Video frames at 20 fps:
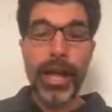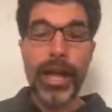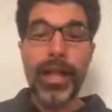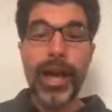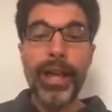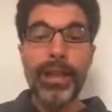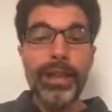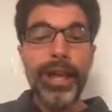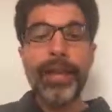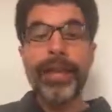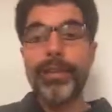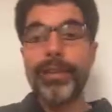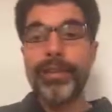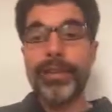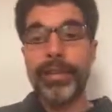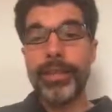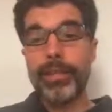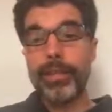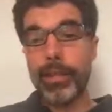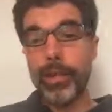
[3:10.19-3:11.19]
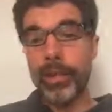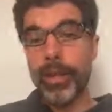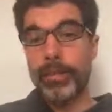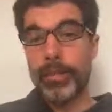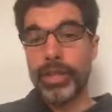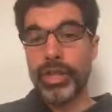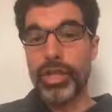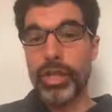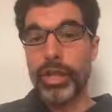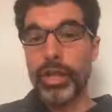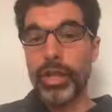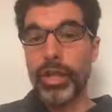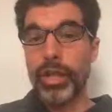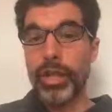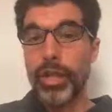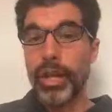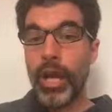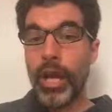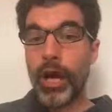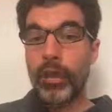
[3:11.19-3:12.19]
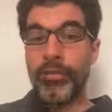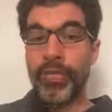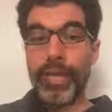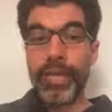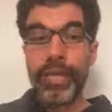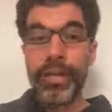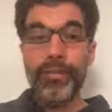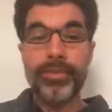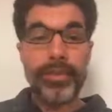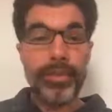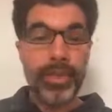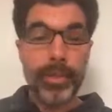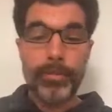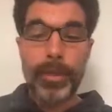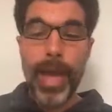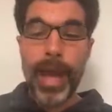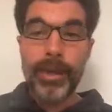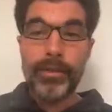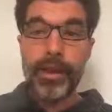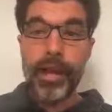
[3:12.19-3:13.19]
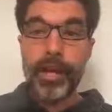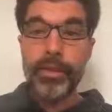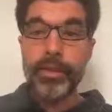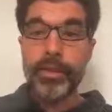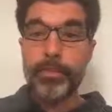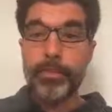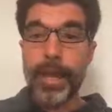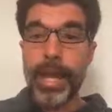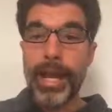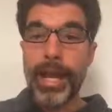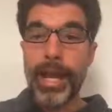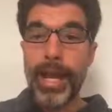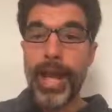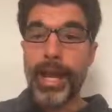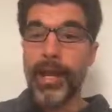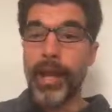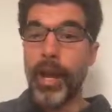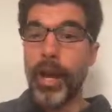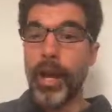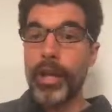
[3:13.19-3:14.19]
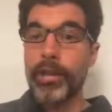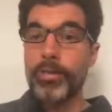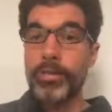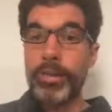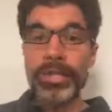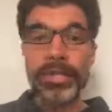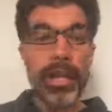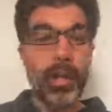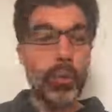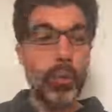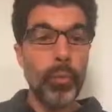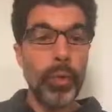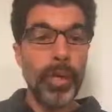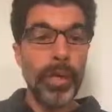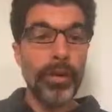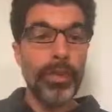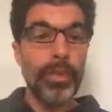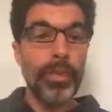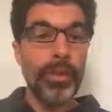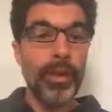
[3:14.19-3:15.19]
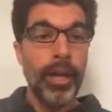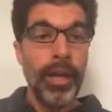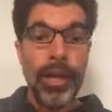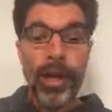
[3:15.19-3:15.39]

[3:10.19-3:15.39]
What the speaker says: I like this hero image here of the gifts in the background, but at 100% width,